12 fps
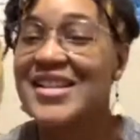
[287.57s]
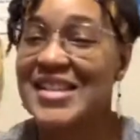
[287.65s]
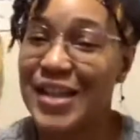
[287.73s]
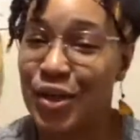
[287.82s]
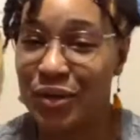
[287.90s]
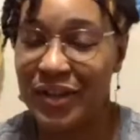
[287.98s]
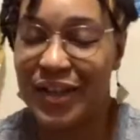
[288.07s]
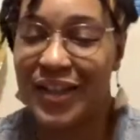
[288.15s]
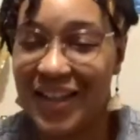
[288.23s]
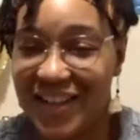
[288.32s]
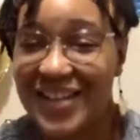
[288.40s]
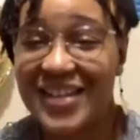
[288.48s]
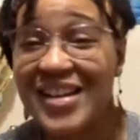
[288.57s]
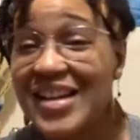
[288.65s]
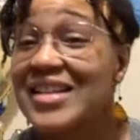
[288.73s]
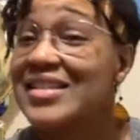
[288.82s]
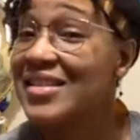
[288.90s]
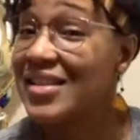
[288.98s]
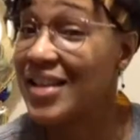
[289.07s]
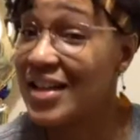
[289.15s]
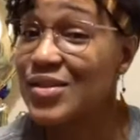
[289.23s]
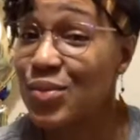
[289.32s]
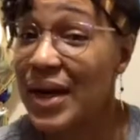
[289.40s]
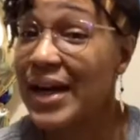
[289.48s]
So
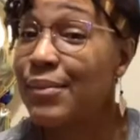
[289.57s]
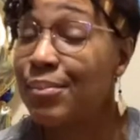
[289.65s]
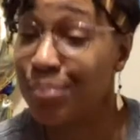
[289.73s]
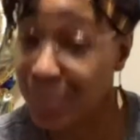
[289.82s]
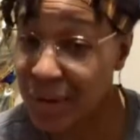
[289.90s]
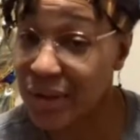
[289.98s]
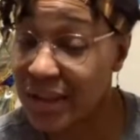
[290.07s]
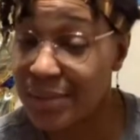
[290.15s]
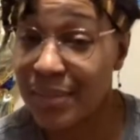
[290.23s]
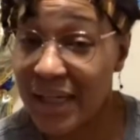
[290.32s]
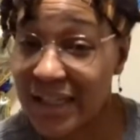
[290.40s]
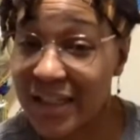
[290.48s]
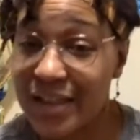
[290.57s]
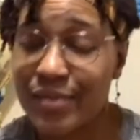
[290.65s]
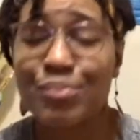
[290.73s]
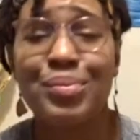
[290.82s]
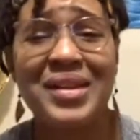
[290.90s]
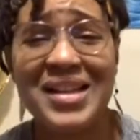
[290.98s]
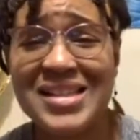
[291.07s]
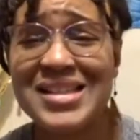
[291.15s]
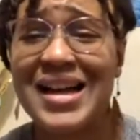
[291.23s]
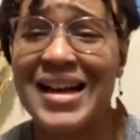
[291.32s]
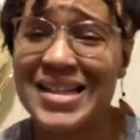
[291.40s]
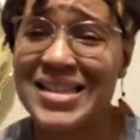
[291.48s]
that's why I barely made it. Plus,
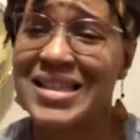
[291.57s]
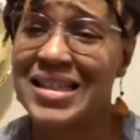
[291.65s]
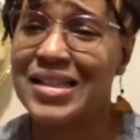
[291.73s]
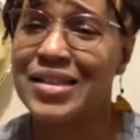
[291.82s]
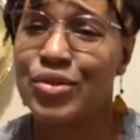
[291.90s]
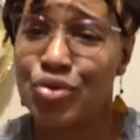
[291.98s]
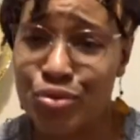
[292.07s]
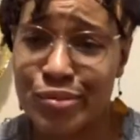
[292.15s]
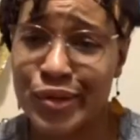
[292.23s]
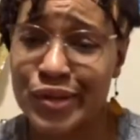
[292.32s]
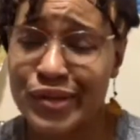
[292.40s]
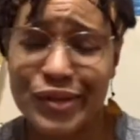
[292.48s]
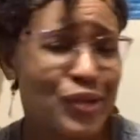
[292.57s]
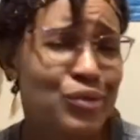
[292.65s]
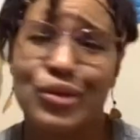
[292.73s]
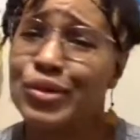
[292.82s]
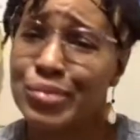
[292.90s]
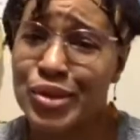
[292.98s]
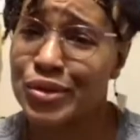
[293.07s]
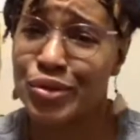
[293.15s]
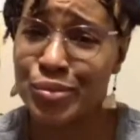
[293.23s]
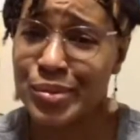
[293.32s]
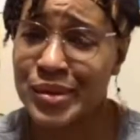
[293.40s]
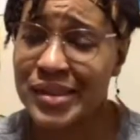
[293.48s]
I did Uber. You know I'm gonna
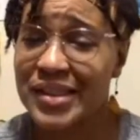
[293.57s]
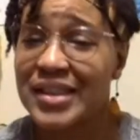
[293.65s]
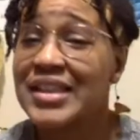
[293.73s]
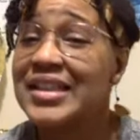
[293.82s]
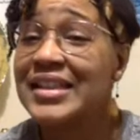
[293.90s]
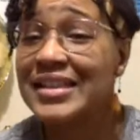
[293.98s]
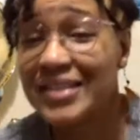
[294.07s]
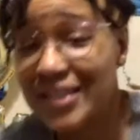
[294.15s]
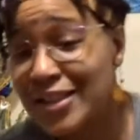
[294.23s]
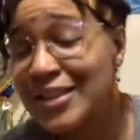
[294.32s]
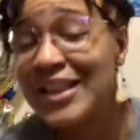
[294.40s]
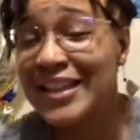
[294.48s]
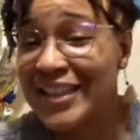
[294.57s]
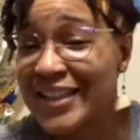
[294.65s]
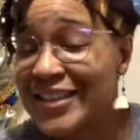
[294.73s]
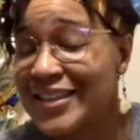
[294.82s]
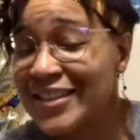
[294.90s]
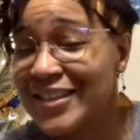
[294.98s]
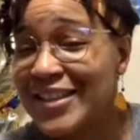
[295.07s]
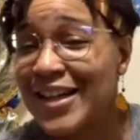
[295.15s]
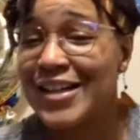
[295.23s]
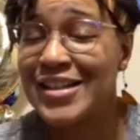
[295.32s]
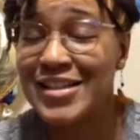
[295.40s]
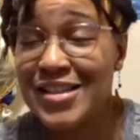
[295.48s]
Uber until I get
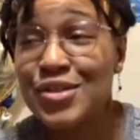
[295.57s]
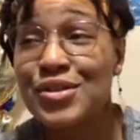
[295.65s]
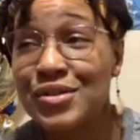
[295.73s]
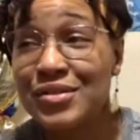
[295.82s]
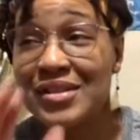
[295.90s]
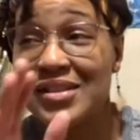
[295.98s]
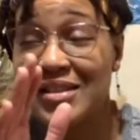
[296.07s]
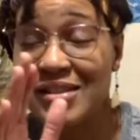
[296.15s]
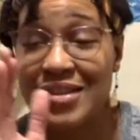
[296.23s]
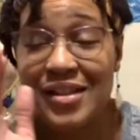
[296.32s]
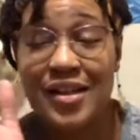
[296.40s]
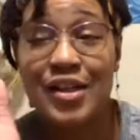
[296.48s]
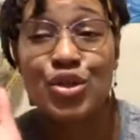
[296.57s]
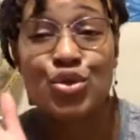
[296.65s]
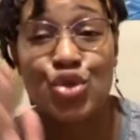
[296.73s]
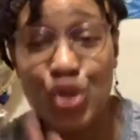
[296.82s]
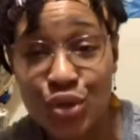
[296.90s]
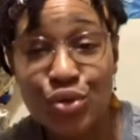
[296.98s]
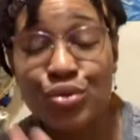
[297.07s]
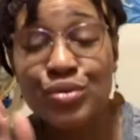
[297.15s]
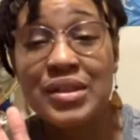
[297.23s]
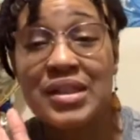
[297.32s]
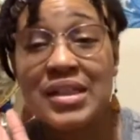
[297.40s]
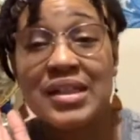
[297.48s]
until
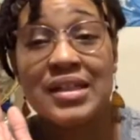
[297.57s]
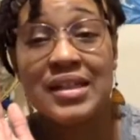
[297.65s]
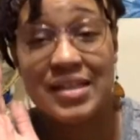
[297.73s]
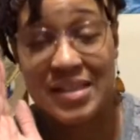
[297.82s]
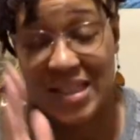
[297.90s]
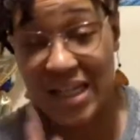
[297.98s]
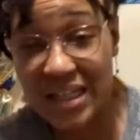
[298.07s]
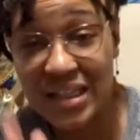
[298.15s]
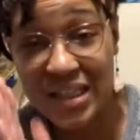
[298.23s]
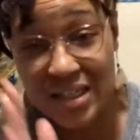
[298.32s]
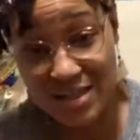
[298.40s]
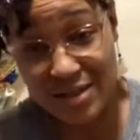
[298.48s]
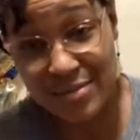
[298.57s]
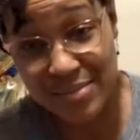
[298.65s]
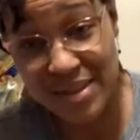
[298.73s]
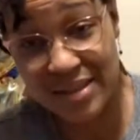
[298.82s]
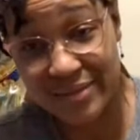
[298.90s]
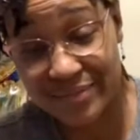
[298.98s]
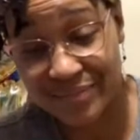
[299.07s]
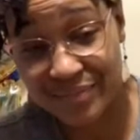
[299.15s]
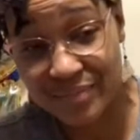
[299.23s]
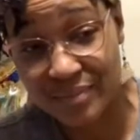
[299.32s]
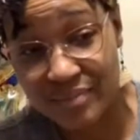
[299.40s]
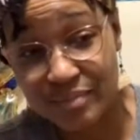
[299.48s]
June 10th comes.
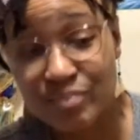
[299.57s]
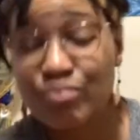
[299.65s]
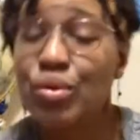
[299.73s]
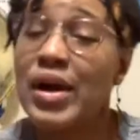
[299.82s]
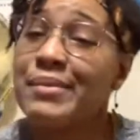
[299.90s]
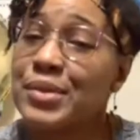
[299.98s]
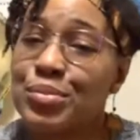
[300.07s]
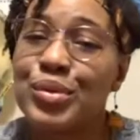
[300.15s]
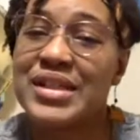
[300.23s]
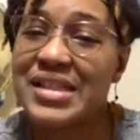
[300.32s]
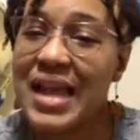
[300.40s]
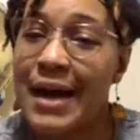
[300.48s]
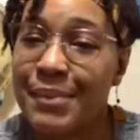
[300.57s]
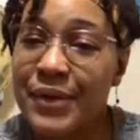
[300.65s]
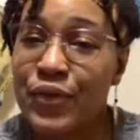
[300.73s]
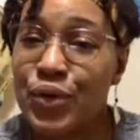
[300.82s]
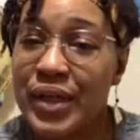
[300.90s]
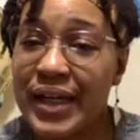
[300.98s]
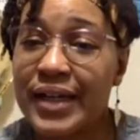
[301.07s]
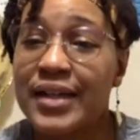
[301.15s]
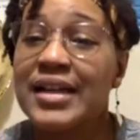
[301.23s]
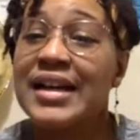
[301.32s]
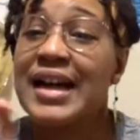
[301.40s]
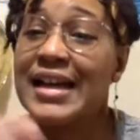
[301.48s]
Probably stop before that.
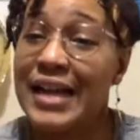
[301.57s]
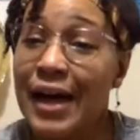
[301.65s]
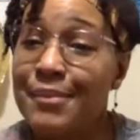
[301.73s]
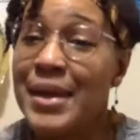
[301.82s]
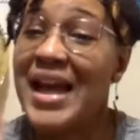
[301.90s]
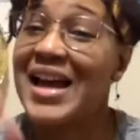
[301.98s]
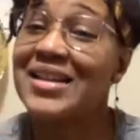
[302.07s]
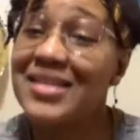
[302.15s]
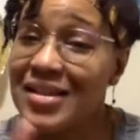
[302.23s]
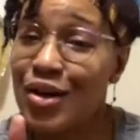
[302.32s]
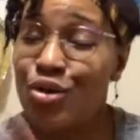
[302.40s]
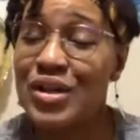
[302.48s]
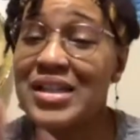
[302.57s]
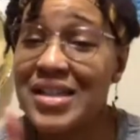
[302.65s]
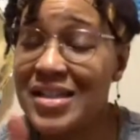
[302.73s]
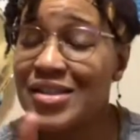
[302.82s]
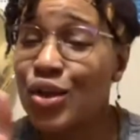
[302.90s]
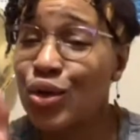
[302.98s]
And I'm heading on this